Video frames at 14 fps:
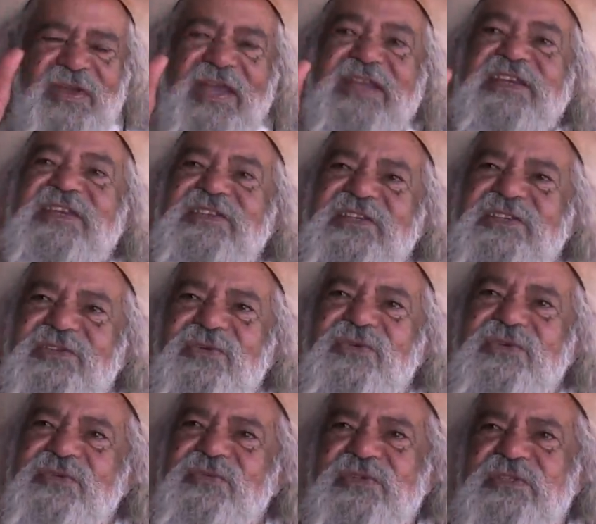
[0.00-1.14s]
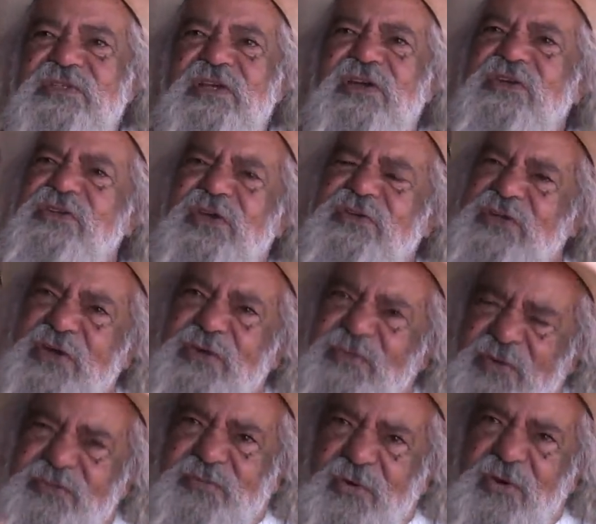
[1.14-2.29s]
energy source, which I don't know
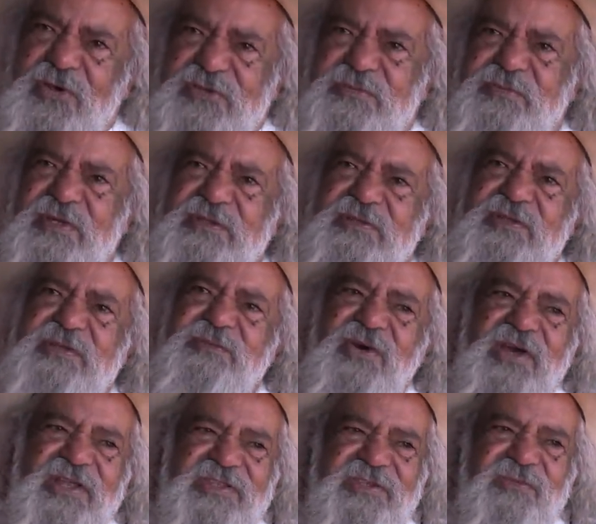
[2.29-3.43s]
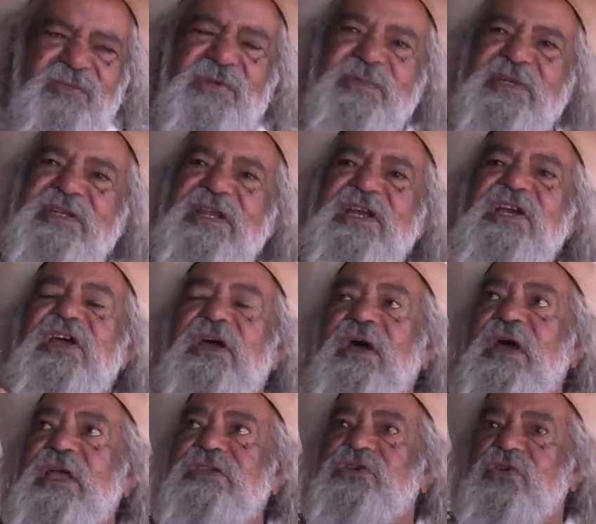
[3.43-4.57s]
what was, but in my thing it would have been
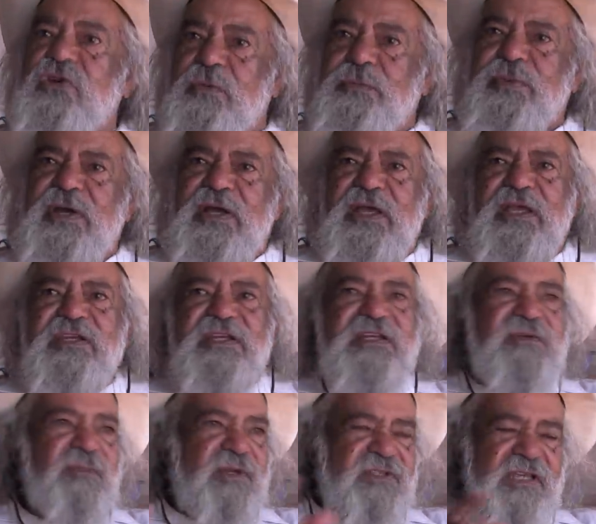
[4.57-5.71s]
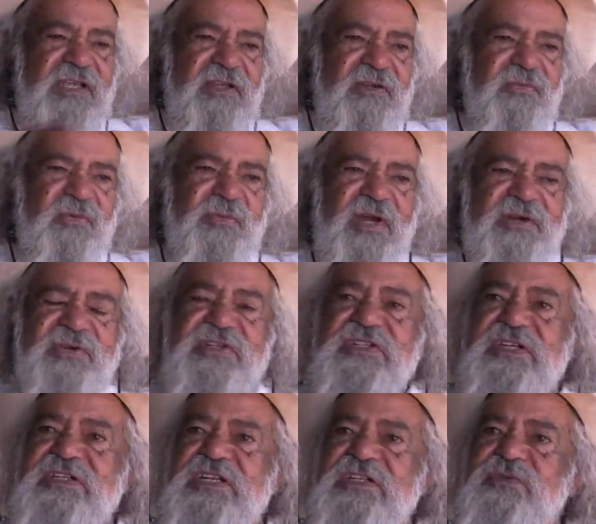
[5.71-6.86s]
Chukupa, and in my second, in my
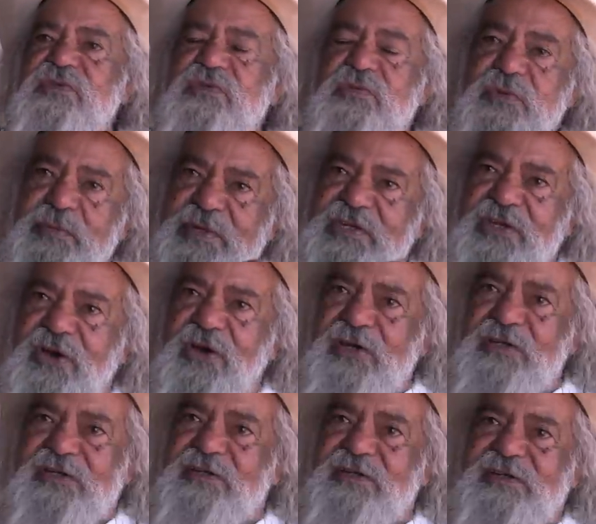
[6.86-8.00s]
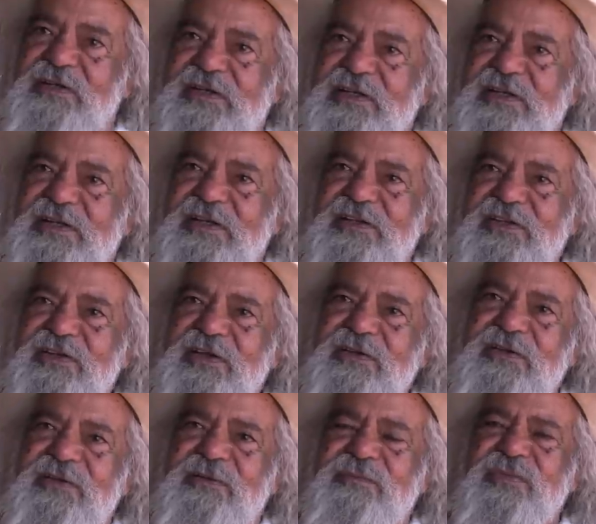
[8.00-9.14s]
Christian teaching, which would have been God, you know,
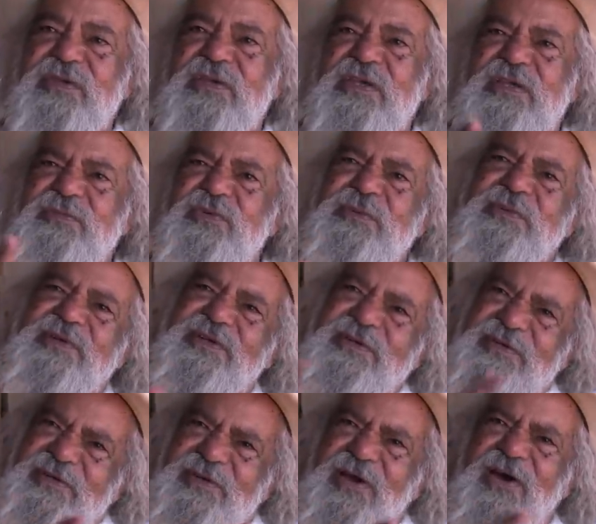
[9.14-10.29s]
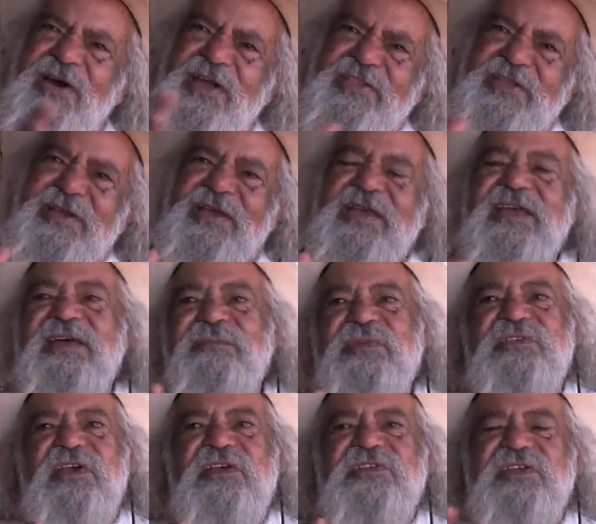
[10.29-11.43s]
because it would have been either.
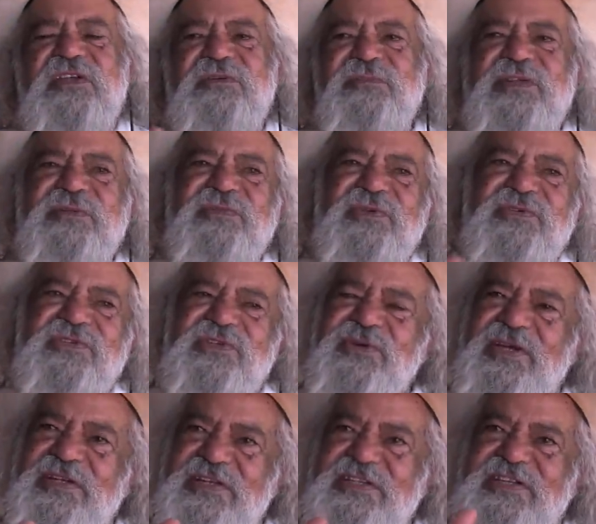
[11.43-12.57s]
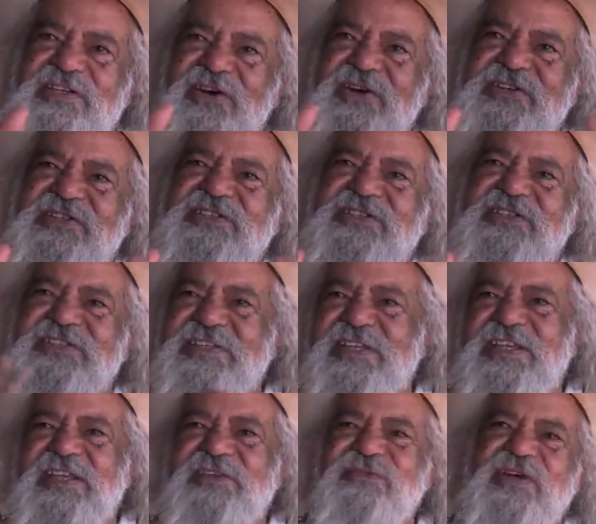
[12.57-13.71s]
Because I started to believe there was two energy consciousness
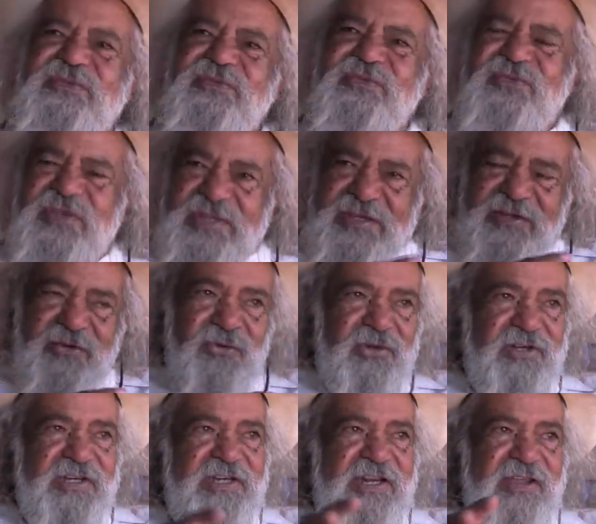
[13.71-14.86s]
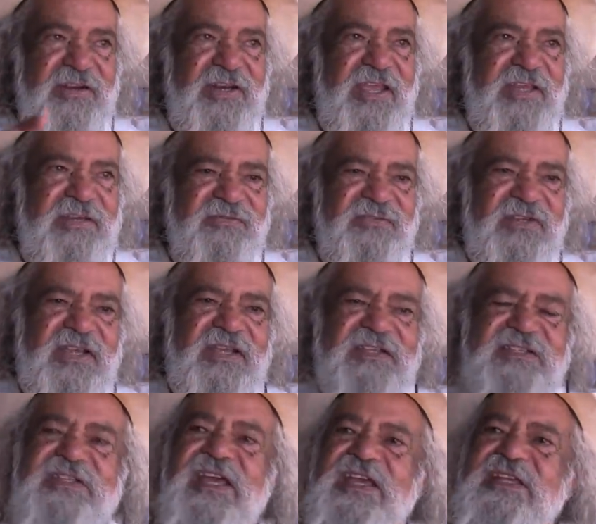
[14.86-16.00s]
there, and what we call it in our native
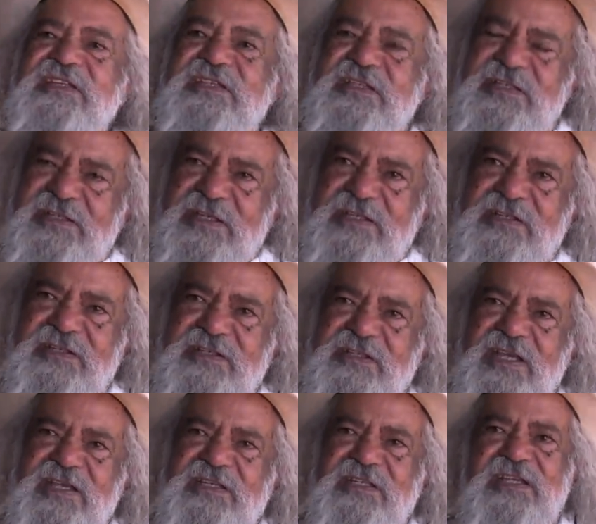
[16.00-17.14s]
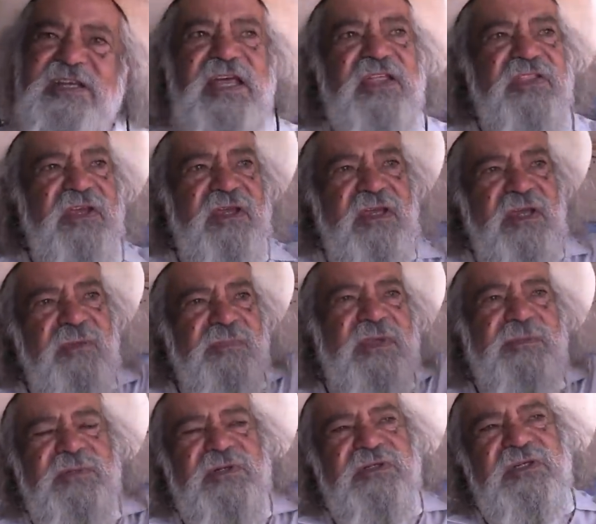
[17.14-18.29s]
state, indigenous state, and other
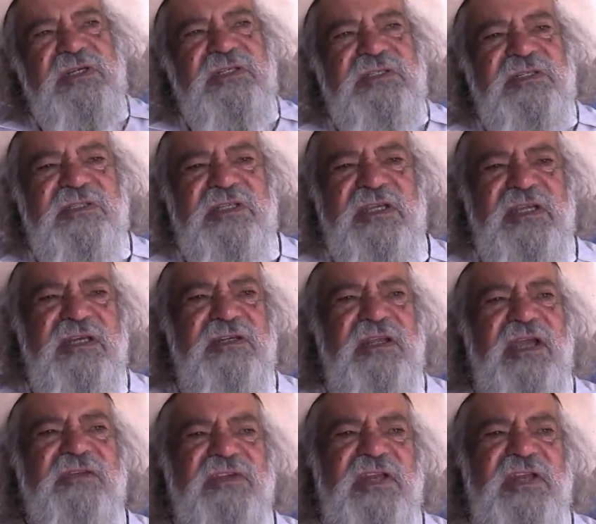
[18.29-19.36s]
people teach it there and have